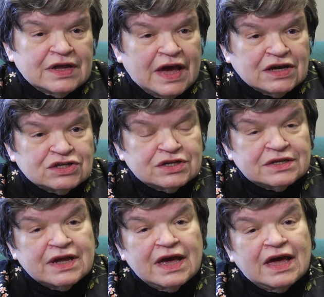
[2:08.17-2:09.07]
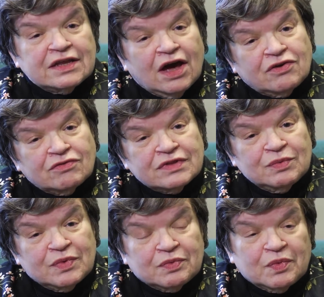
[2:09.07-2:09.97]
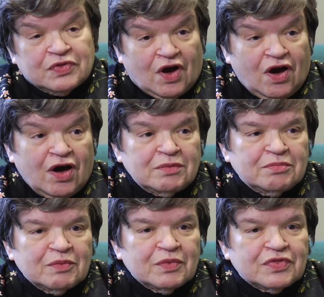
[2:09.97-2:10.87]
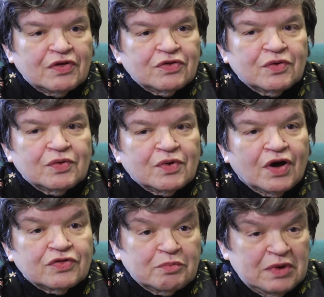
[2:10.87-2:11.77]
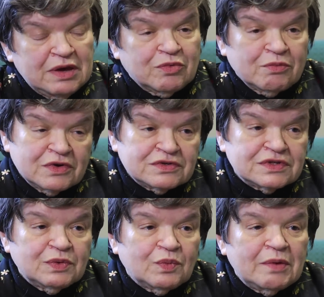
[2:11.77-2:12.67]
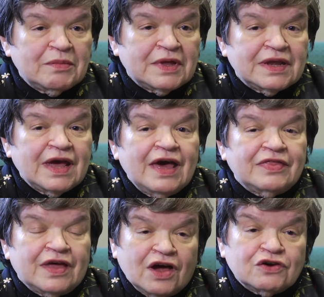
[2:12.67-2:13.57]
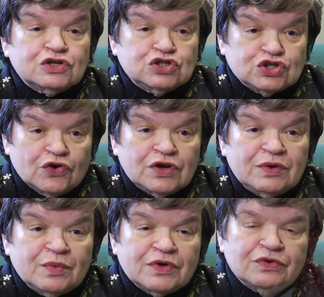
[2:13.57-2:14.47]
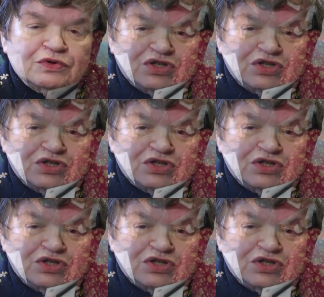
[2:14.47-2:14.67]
connection, not only with God, but with other people, mostly women, that I could journey with who